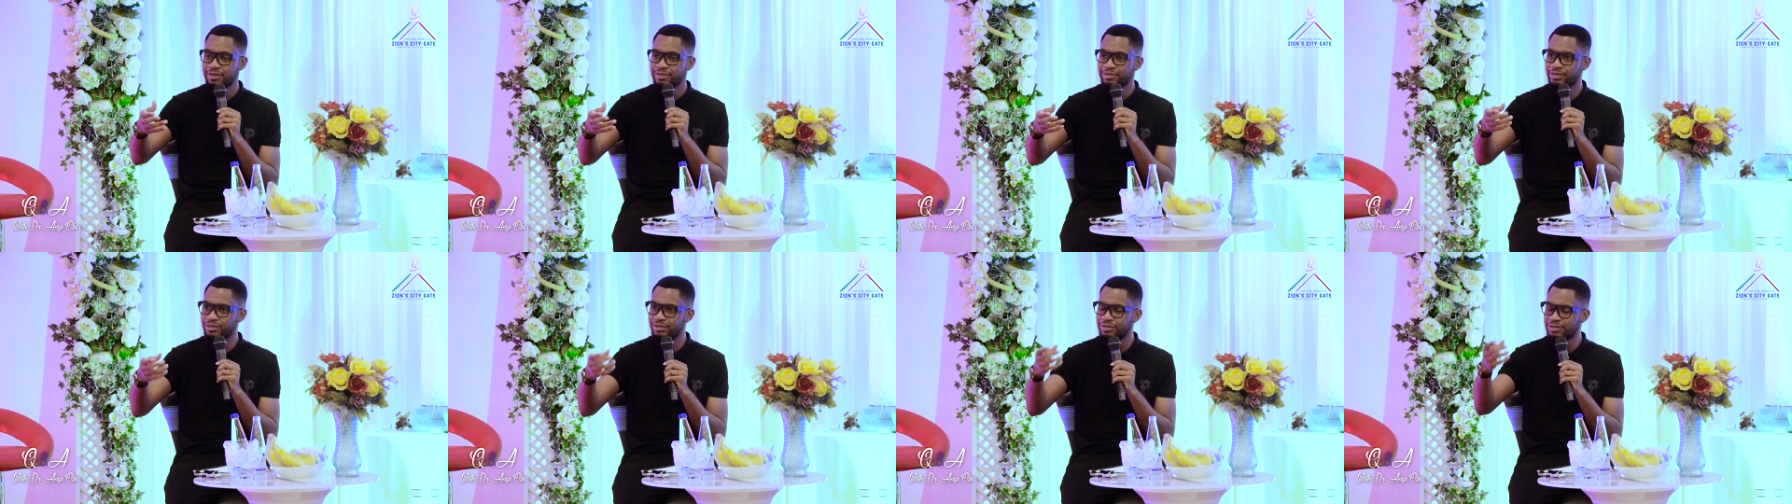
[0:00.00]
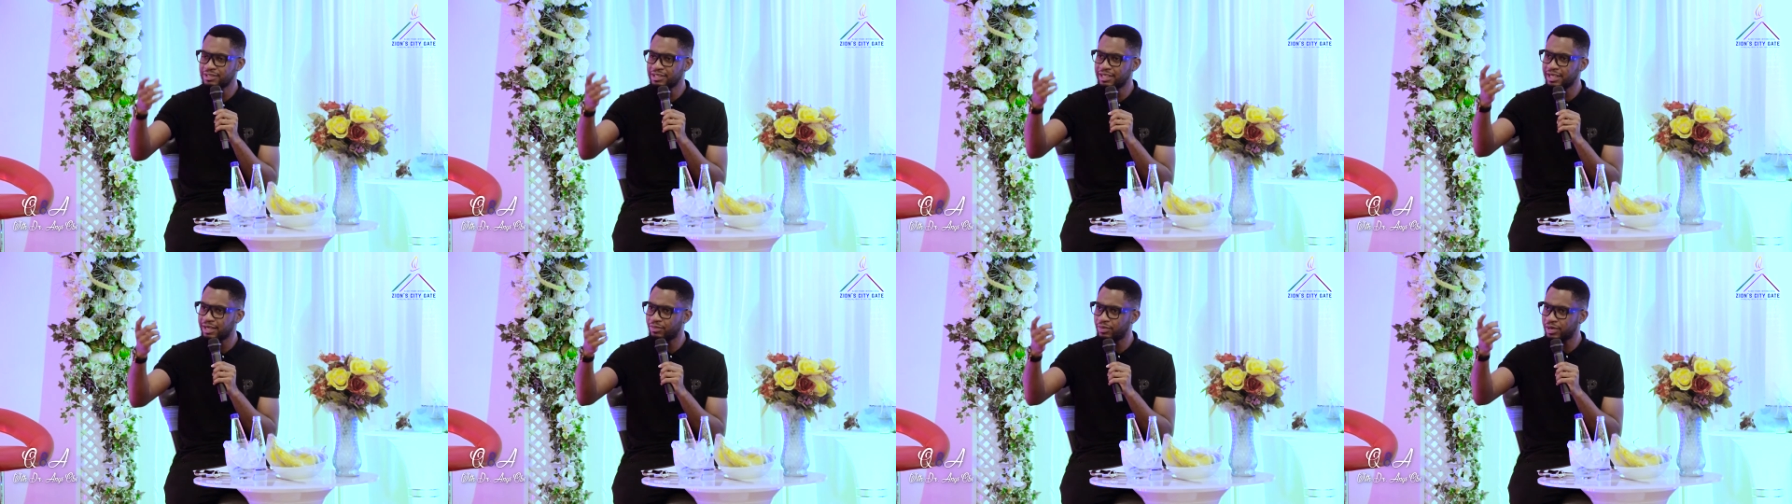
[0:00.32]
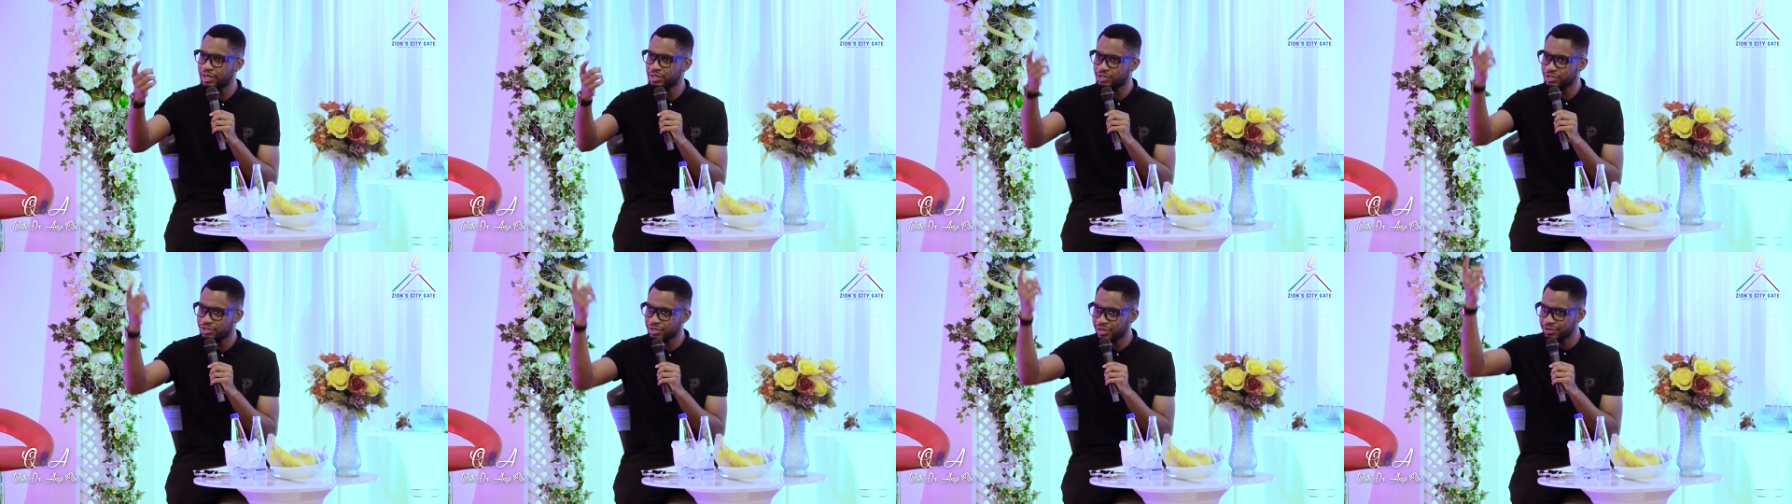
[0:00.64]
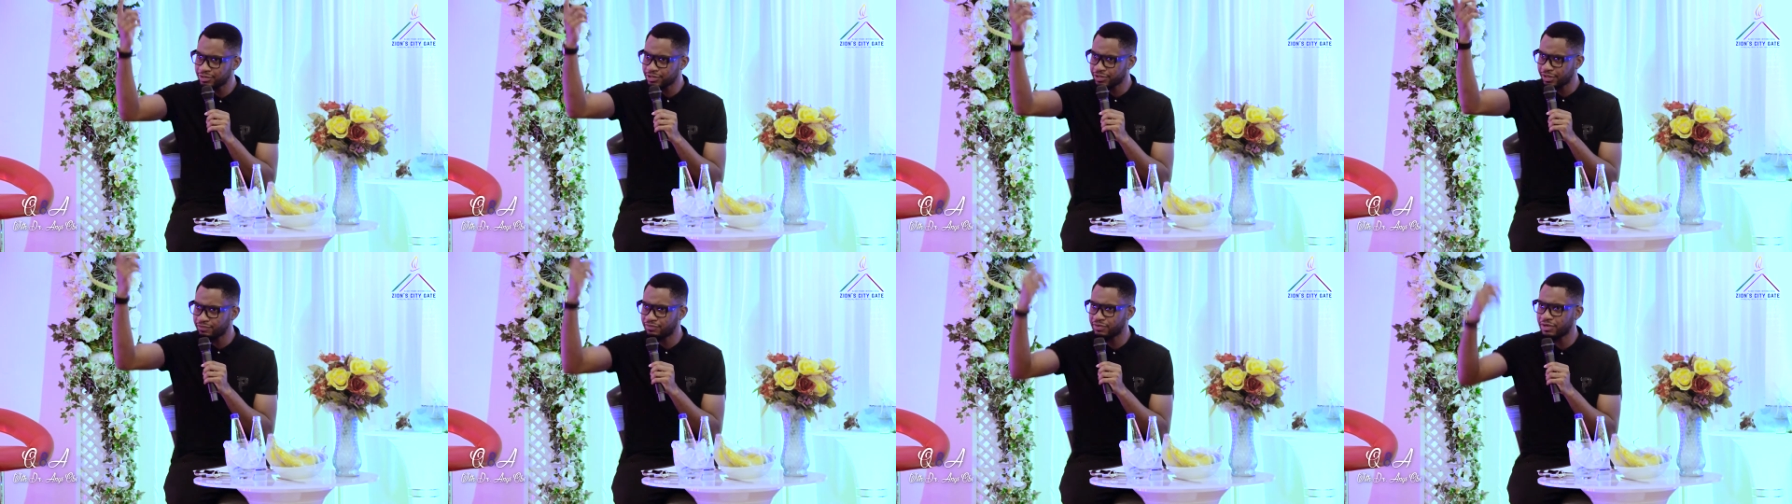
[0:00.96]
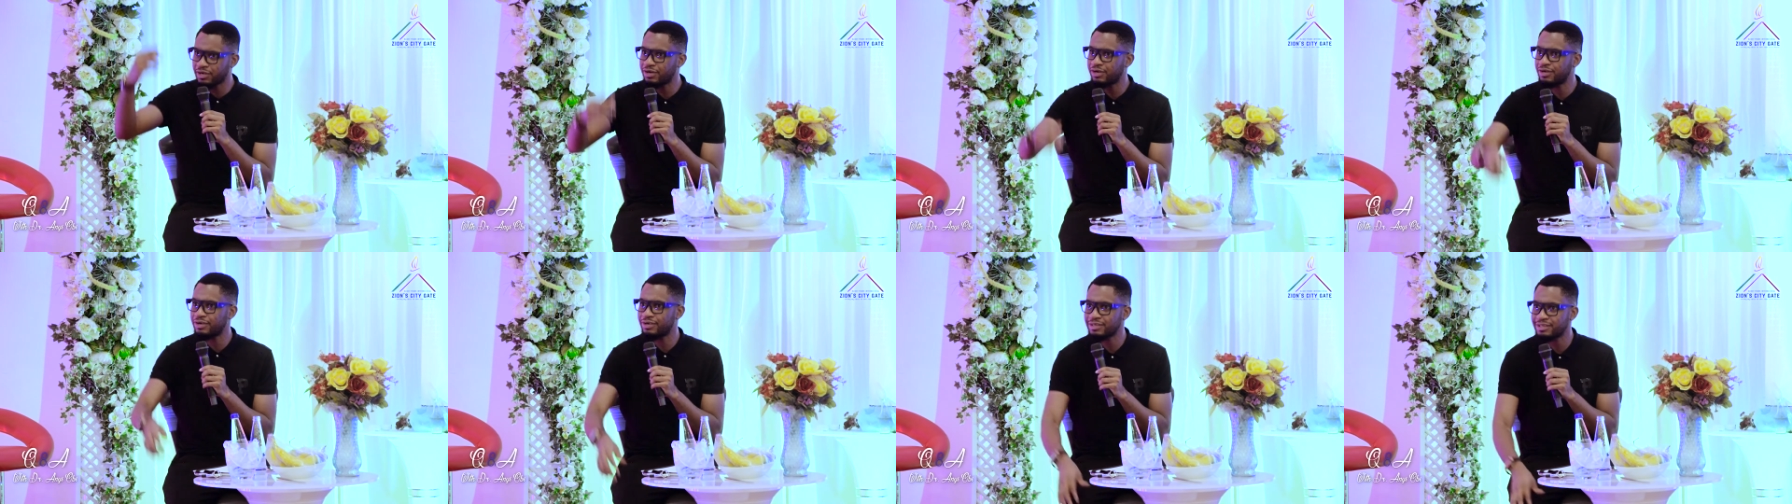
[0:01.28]
So they were sons
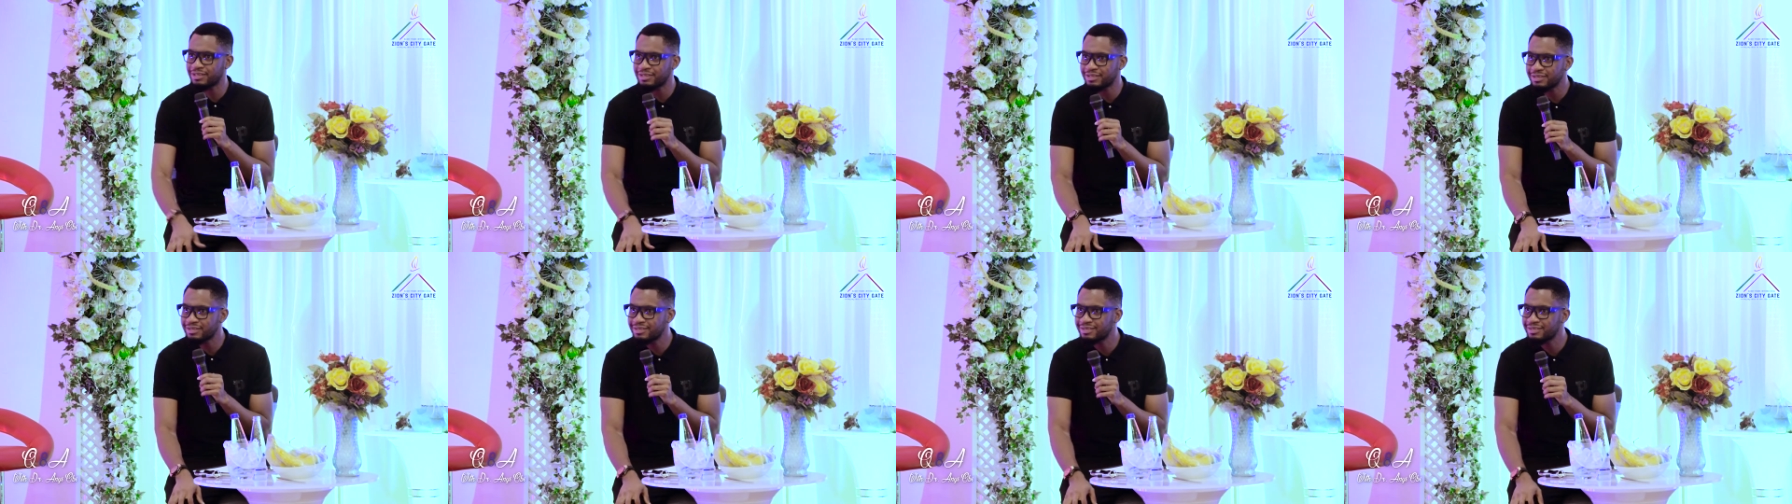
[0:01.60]
of God.